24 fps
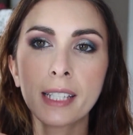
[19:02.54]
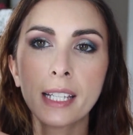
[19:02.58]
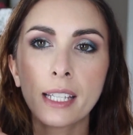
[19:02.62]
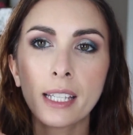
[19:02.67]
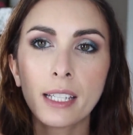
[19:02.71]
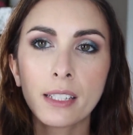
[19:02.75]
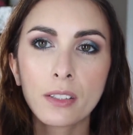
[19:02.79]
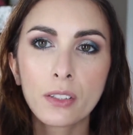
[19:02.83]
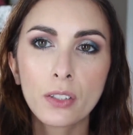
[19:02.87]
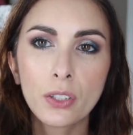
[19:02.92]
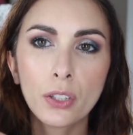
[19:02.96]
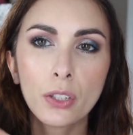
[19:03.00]
Say
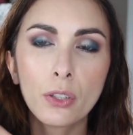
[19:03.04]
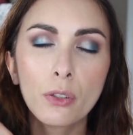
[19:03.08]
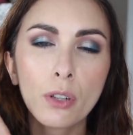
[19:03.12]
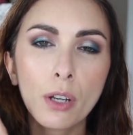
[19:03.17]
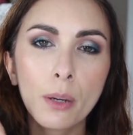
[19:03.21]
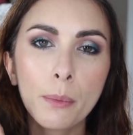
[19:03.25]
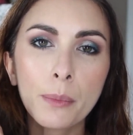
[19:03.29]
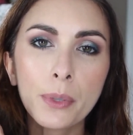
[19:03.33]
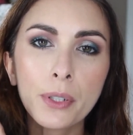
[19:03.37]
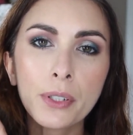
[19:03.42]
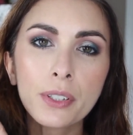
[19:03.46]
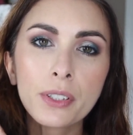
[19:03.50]
Yes to
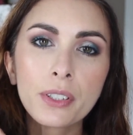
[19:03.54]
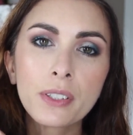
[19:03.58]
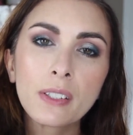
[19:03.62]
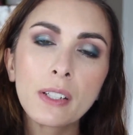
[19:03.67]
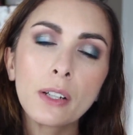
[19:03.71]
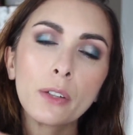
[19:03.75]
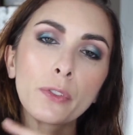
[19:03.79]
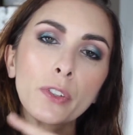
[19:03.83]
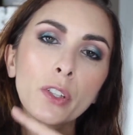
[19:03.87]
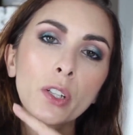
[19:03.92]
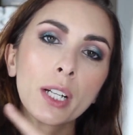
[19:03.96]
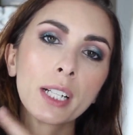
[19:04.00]
Cucumbers.
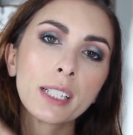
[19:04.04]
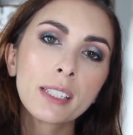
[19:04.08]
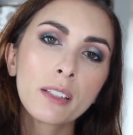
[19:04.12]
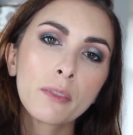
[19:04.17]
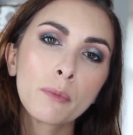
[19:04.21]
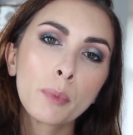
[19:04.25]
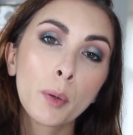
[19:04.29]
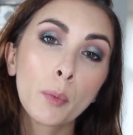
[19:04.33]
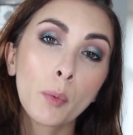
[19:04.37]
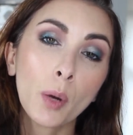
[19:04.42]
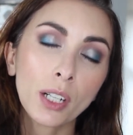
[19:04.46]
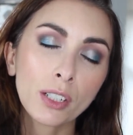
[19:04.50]
Now, if you guys
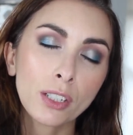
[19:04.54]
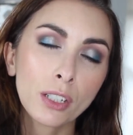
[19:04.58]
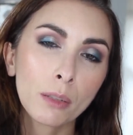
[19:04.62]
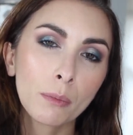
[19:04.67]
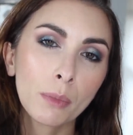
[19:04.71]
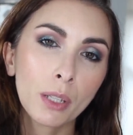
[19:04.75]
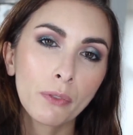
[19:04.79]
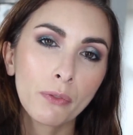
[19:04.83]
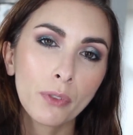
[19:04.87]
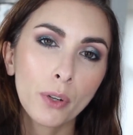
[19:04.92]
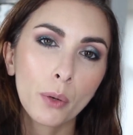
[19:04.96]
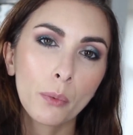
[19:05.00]
have been watching
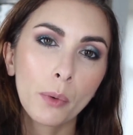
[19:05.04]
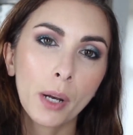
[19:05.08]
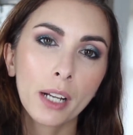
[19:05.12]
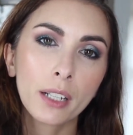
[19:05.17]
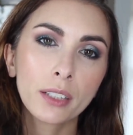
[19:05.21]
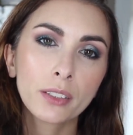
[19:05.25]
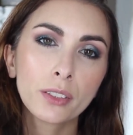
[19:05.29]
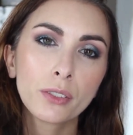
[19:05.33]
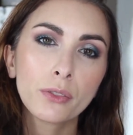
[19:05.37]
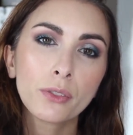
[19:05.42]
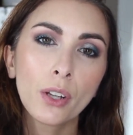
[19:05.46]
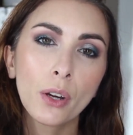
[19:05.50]
me for a
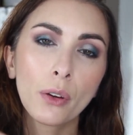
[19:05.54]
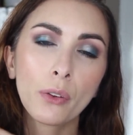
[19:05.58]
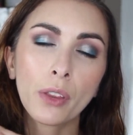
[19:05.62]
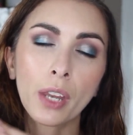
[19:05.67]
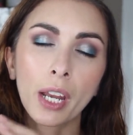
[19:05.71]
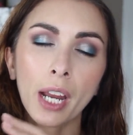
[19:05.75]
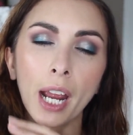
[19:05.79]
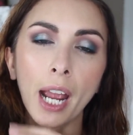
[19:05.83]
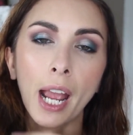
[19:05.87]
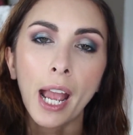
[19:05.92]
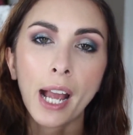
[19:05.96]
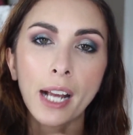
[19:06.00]
while, you know
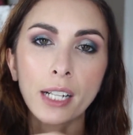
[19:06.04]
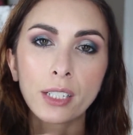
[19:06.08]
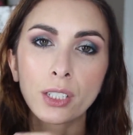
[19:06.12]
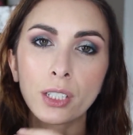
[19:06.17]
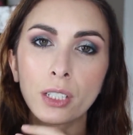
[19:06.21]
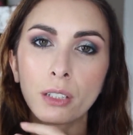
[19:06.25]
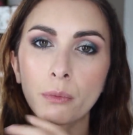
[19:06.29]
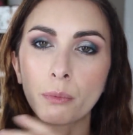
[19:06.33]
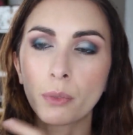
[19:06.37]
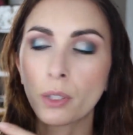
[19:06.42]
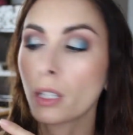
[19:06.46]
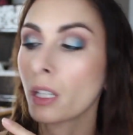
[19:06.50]
that I
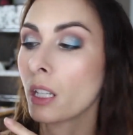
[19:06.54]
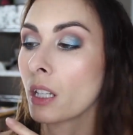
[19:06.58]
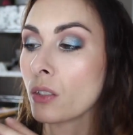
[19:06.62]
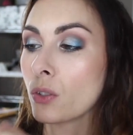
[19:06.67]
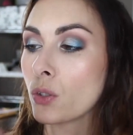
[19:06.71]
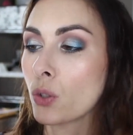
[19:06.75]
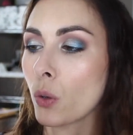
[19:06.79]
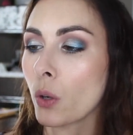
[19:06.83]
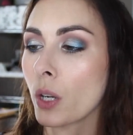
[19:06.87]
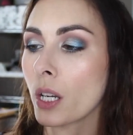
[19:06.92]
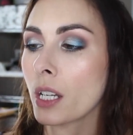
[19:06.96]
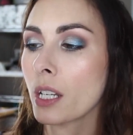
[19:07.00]
actually really
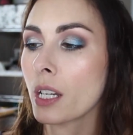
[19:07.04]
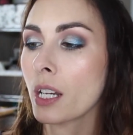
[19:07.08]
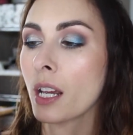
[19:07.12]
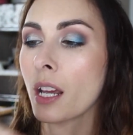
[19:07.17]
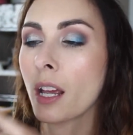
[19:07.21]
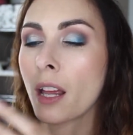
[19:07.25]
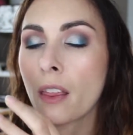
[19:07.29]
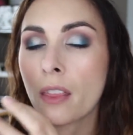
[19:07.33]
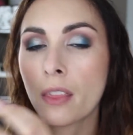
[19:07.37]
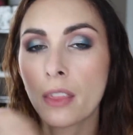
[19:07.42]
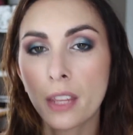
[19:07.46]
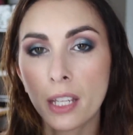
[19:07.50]
enjoyed
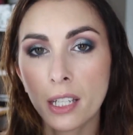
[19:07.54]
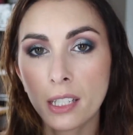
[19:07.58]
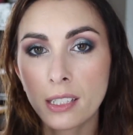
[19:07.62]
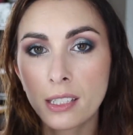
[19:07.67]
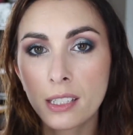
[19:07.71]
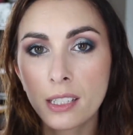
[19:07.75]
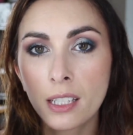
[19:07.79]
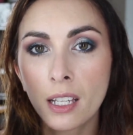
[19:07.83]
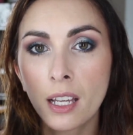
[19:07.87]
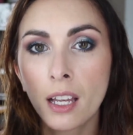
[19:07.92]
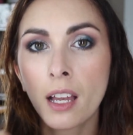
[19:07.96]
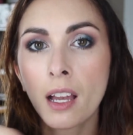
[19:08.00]

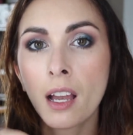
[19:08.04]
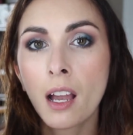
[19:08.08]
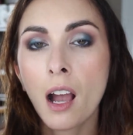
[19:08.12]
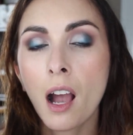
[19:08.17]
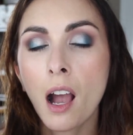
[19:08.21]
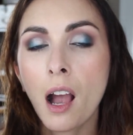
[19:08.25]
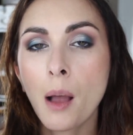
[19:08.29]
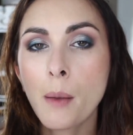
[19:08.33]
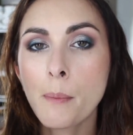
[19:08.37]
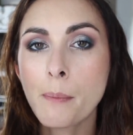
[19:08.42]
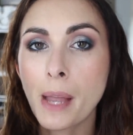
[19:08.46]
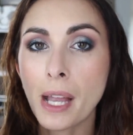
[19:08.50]
this
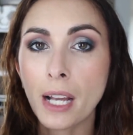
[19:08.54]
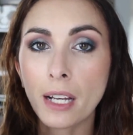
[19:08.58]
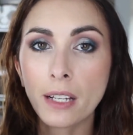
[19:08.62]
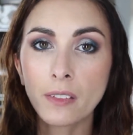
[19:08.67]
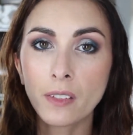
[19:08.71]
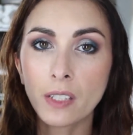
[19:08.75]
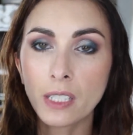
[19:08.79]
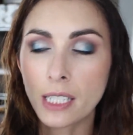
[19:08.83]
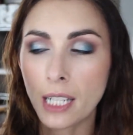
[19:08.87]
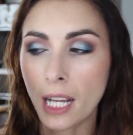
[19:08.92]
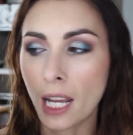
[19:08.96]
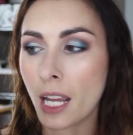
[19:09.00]
back
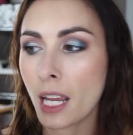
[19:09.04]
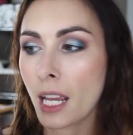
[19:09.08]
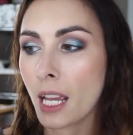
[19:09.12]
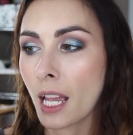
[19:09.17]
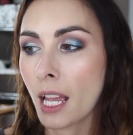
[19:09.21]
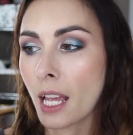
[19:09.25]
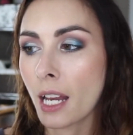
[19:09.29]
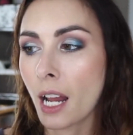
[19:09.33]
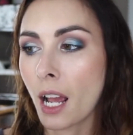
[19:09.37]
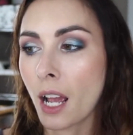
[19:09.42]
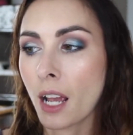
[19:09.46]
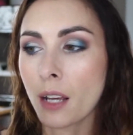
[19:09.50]
in the day,
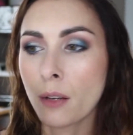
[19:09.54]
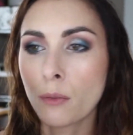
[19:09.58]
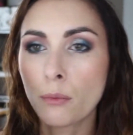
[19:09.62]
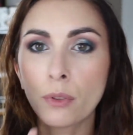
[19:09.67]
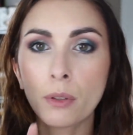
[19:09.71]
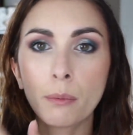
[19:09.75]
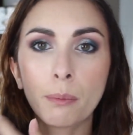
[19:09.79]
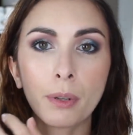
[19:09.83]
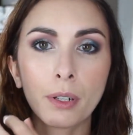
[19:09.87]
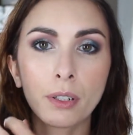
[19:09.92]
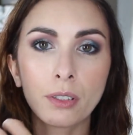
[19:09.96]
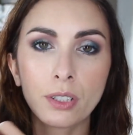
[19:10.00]
and I
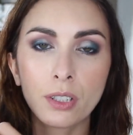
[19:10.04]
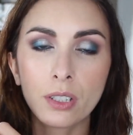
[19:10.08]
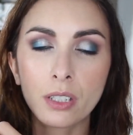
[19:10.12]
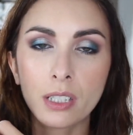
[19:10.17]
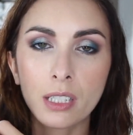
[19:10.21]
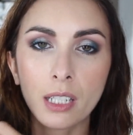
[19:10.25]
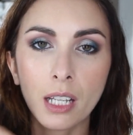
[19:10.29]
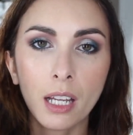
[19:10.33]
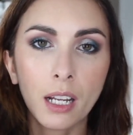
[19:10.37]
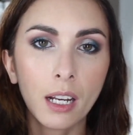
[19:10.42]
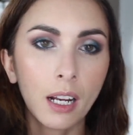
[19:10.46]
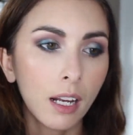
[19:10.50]

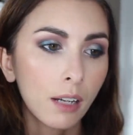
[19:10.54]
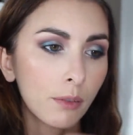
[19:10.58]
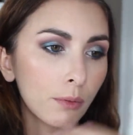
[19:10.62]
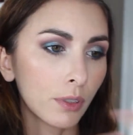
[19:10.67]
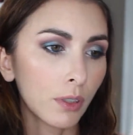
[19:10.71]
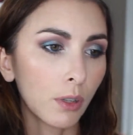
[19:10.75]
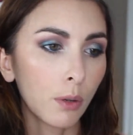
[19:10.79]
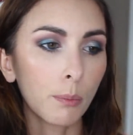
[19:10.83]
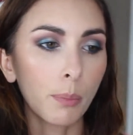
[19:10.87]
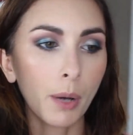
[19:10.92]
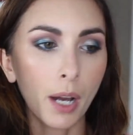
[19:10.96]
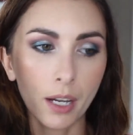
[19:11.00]
repurchased it. I
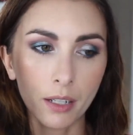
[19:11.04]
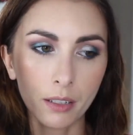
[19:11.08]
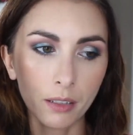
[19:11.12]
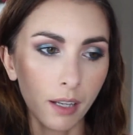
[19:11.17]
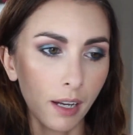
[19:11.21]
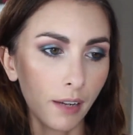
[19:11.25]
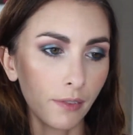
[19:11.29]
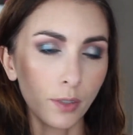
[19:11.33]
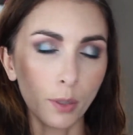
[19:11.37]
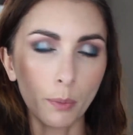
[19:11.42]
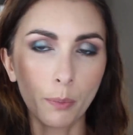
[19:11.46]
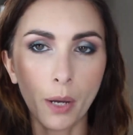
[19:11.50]
would go bottle
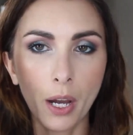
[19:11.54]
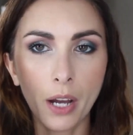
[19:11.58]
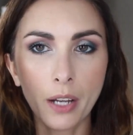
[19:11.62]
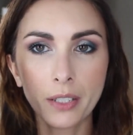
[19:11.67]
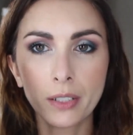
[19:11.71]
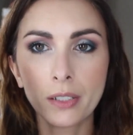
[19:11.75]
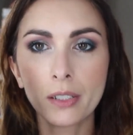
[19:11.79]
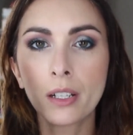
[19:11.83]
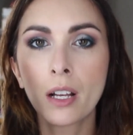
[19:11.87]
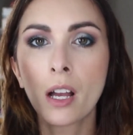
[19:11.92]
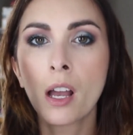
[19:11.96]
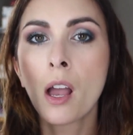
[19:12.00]
after
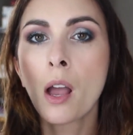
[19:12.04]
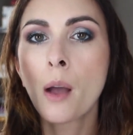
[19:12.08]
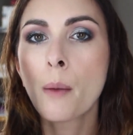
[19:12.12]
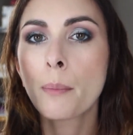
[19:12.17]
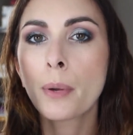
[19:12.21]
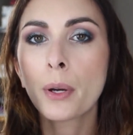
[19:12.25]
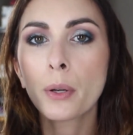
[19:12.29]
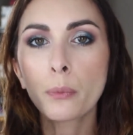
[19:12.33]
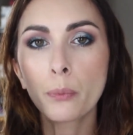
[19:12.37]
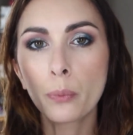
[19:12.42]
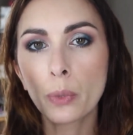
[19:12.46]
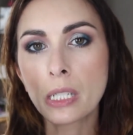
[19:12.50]
bottle,
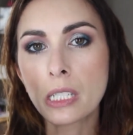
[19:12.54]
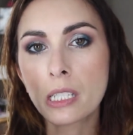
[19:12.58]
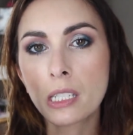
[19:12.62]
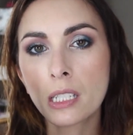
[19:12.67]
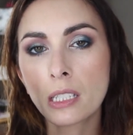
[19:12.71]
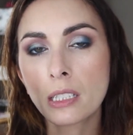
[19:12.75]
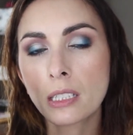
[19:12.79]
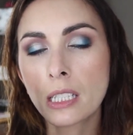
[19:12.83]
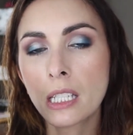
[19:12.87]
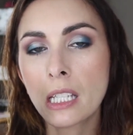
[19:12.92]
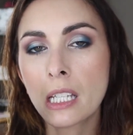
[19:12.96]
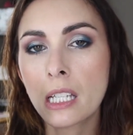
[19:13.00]
but
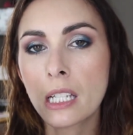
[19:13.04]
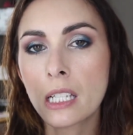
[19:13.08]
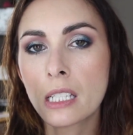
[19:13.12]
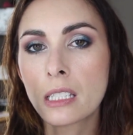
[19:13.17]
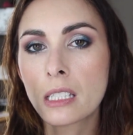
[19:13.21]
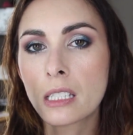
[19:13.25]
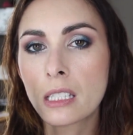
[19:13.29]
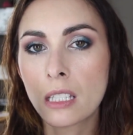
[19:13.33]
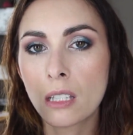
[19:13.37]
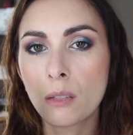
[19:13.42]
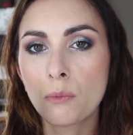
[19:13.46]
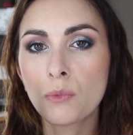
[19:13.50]
recently
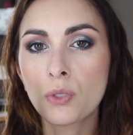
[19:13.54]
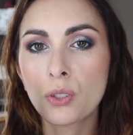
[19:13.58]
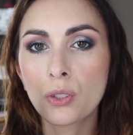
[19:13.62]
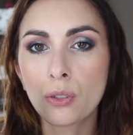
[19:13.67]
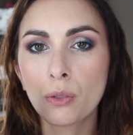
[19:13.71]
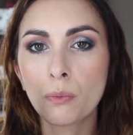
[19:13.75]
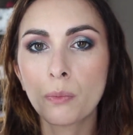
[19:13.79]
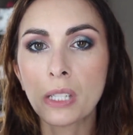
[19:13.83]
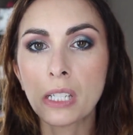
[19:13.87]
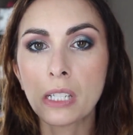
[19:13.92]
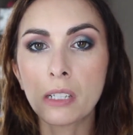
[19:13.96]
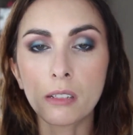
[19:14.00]
it seems
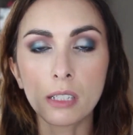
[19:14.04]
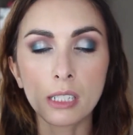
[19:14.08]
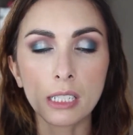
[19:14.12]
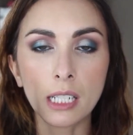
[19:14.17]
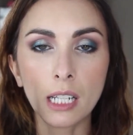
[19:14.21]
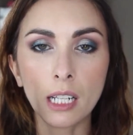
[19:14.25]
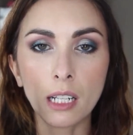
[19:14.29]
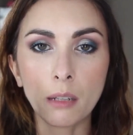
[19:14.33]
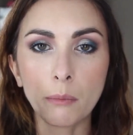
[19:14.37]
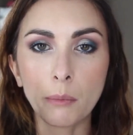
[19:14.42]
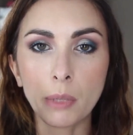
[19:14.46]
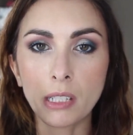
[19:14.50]
to be
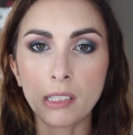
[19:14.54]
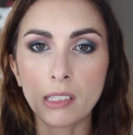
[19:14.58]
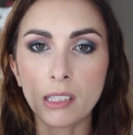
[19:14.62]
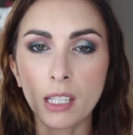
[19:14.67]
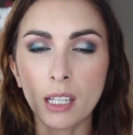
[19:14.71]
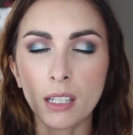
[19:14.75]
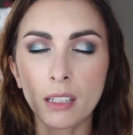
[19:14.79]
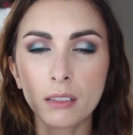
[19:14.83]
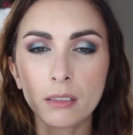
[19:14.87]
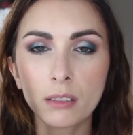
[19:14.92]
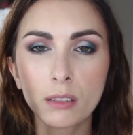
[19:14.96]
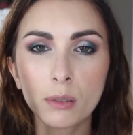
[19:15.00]
irritating my
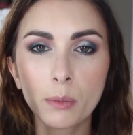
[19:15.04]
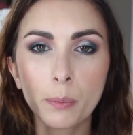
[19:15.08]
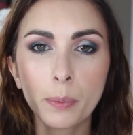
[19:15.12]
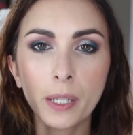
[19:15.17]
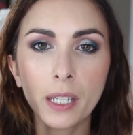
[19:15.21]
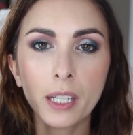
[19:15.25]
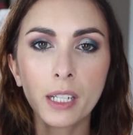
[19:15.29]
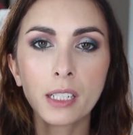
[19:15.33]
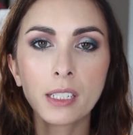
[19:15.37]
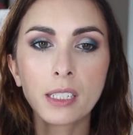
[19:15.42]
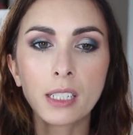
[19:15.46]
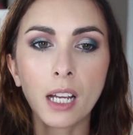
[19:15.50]
skin a little
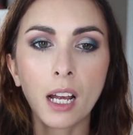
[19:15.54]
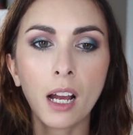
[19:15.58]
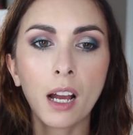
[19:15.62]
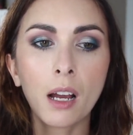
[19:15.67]
bit.